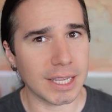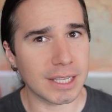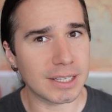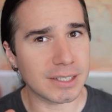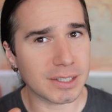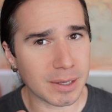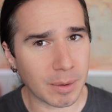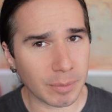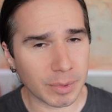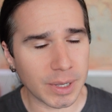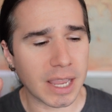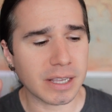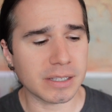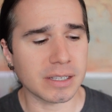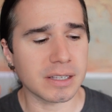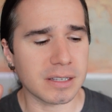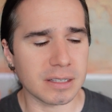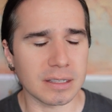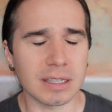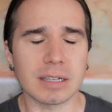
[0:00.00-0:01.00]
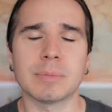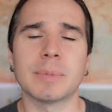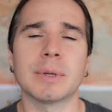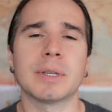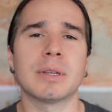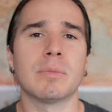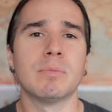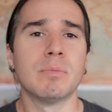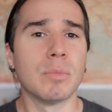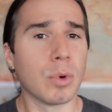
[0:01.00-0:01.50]
in some cases a little
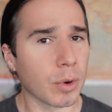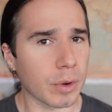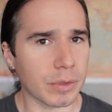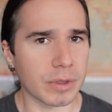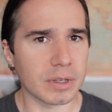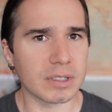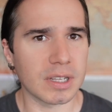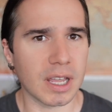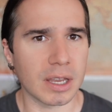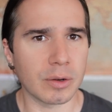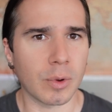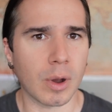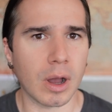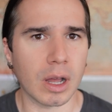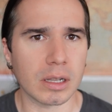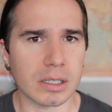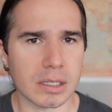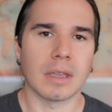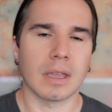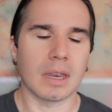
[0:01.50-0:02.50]
bit more than 10 watts.